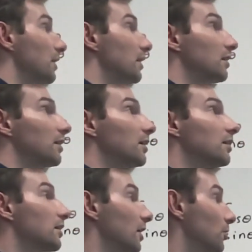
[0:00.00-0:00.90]
in
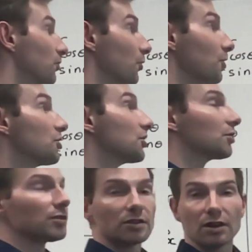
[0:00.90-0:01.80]
the kind of
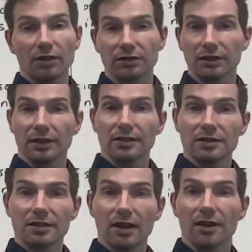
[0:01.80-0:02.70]
original coordinate
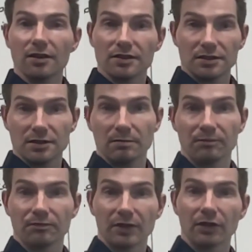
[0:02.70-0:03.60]
system.
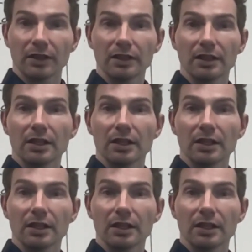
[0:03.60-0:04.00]
Okay,